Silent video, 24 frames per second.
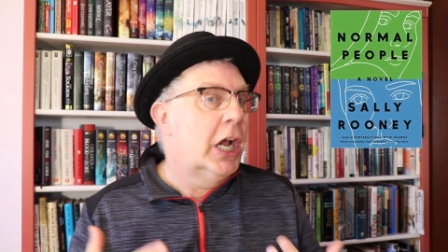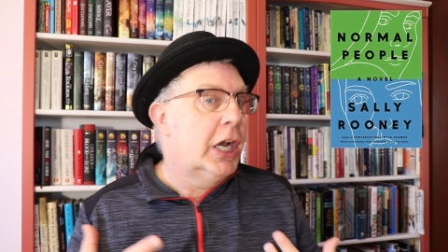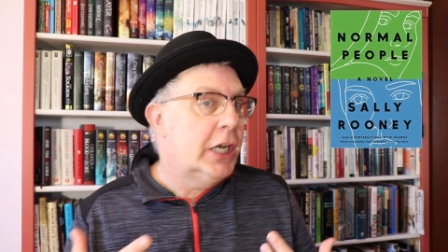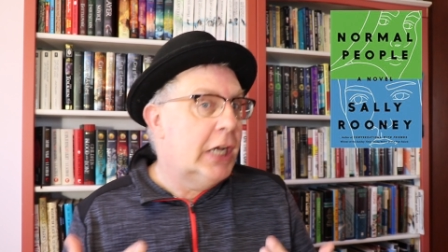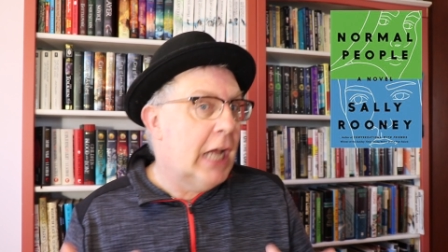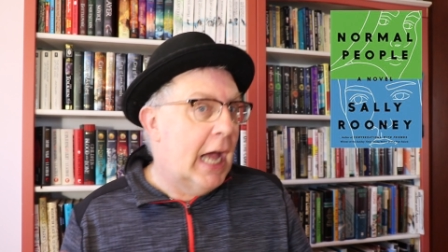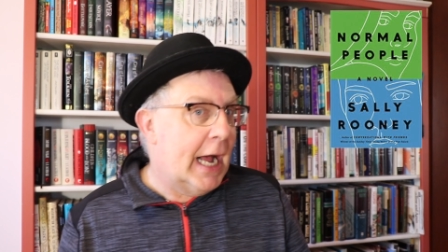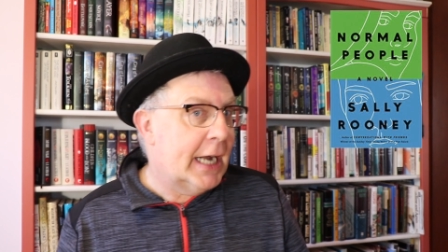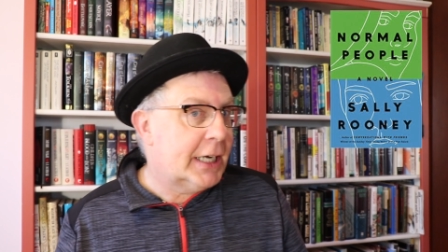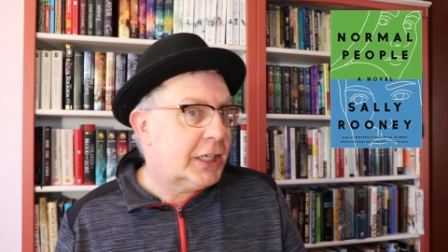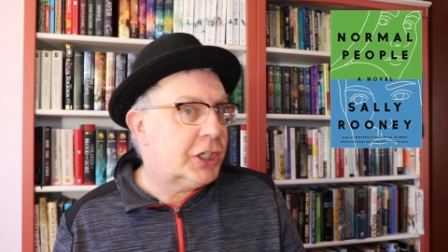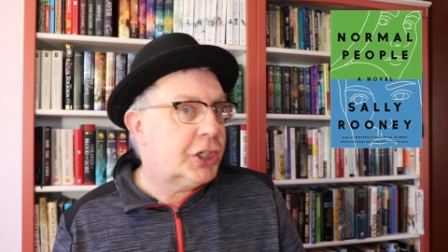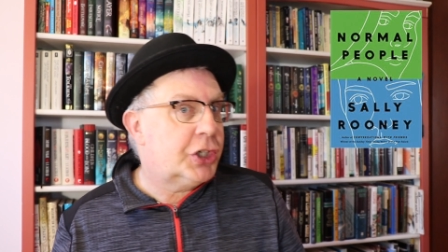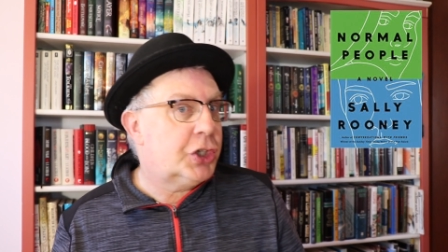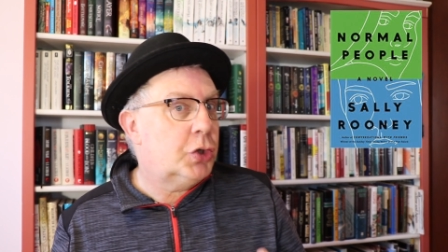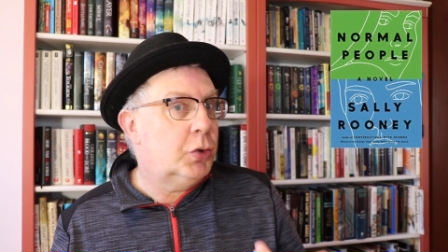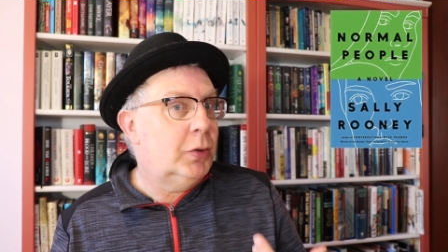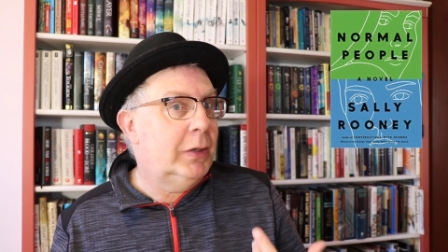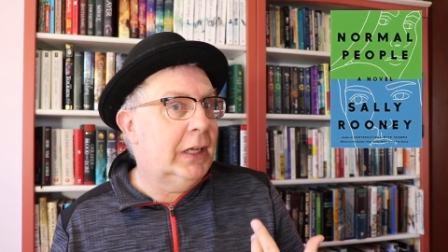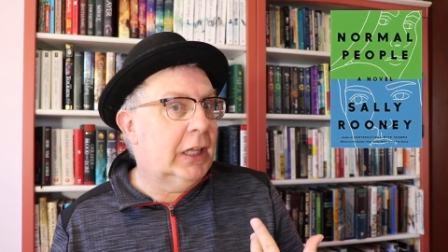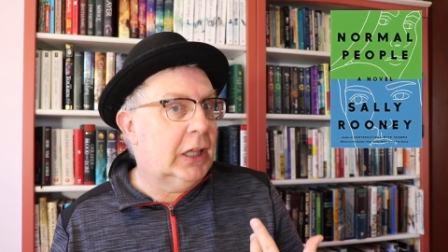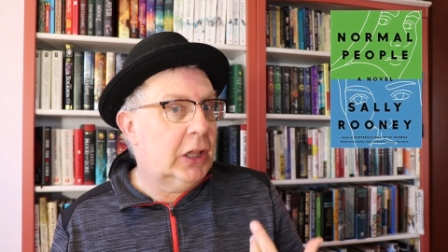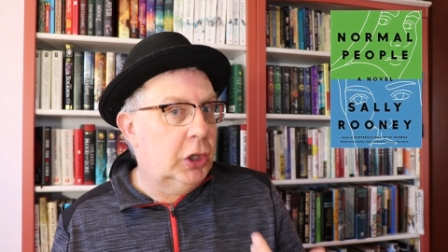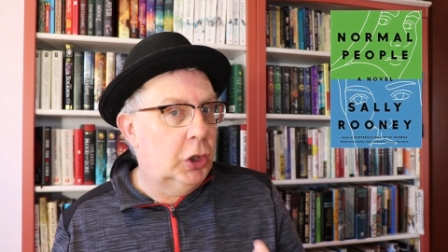not
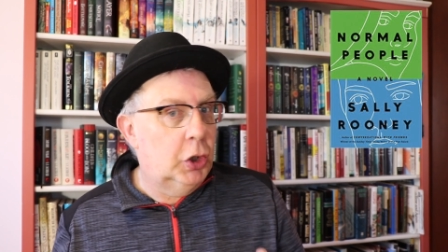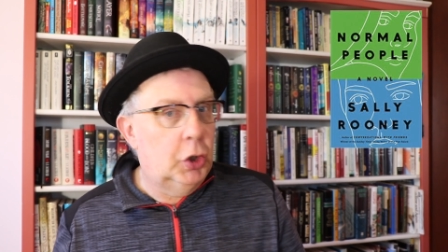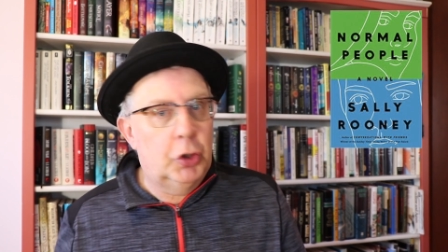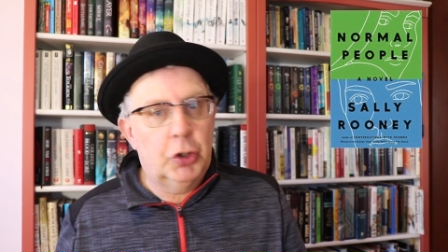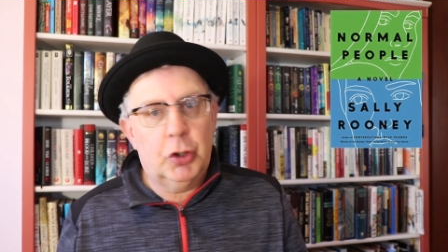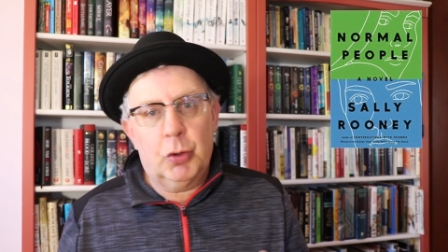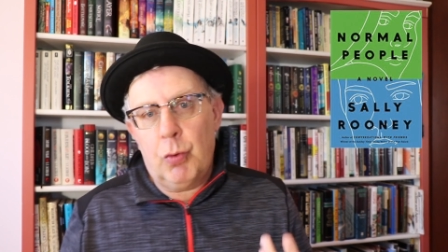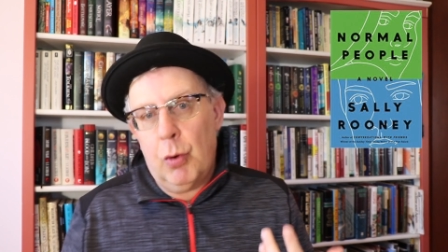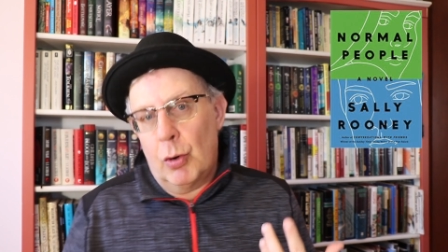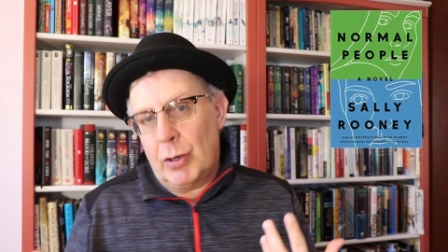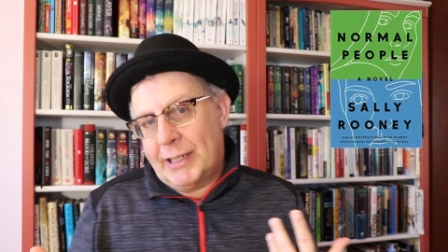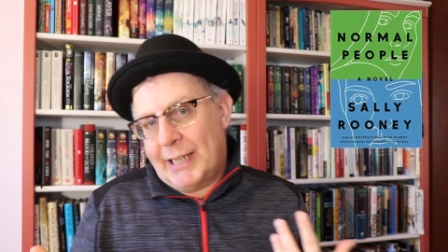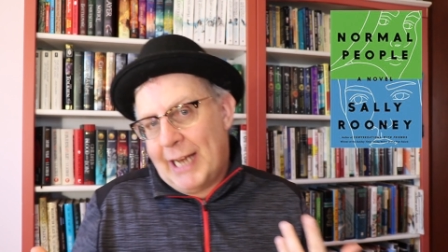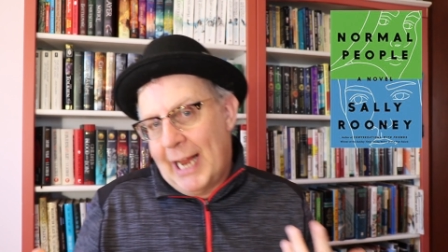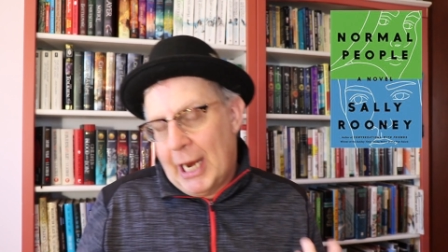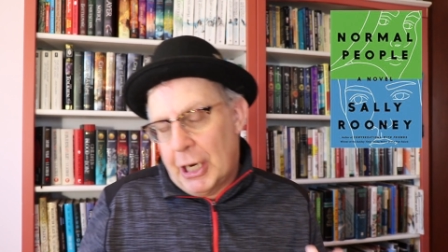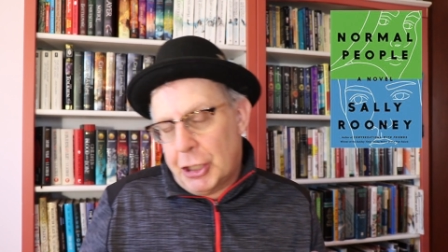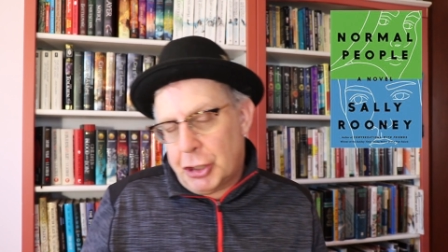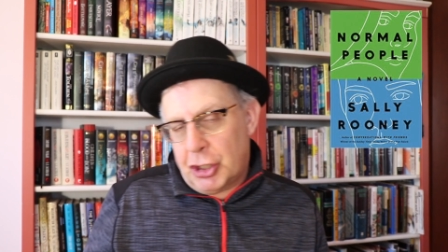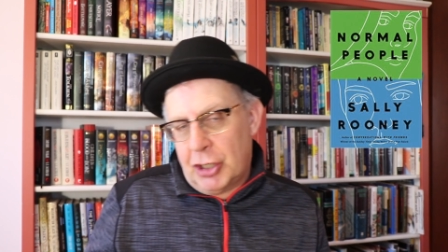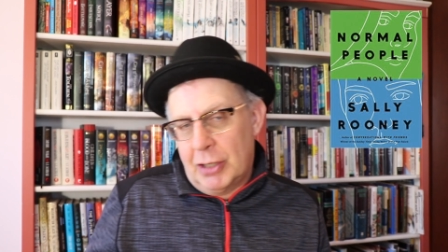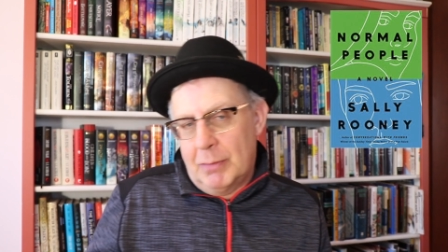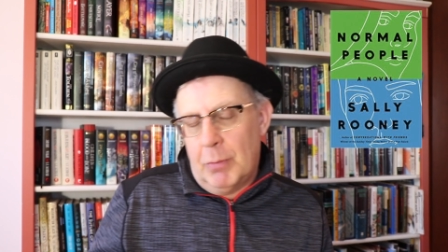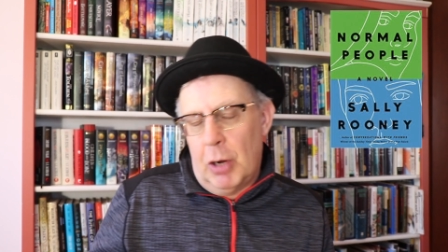to include
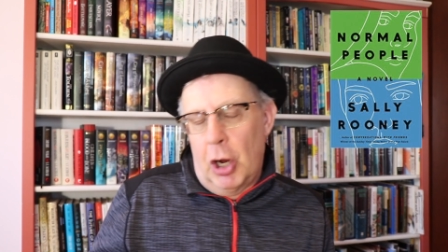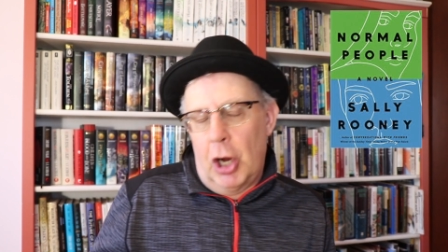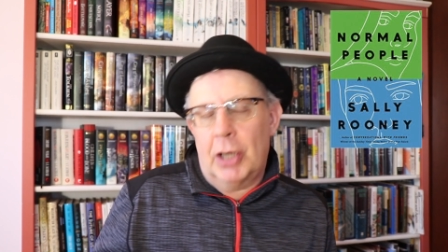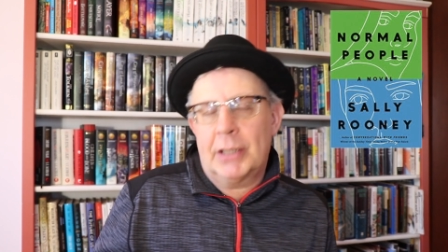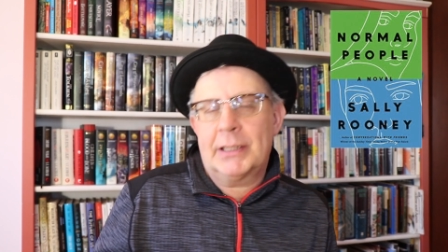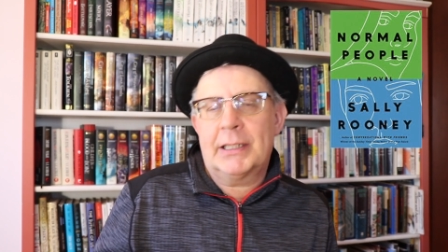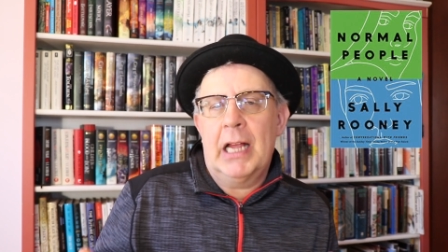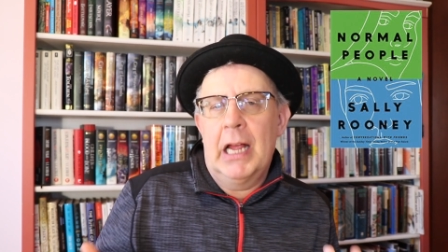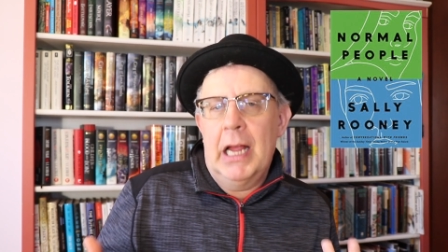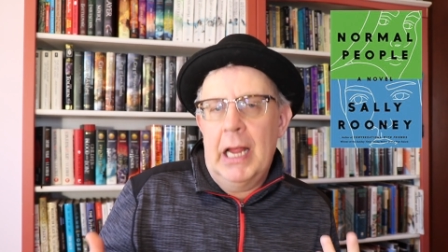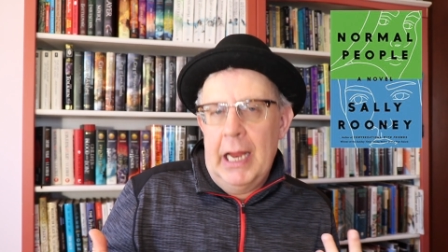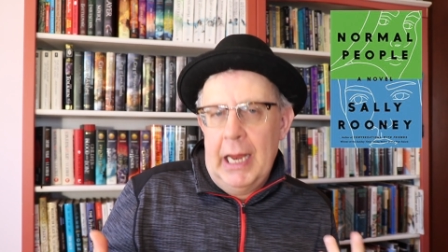quotation marks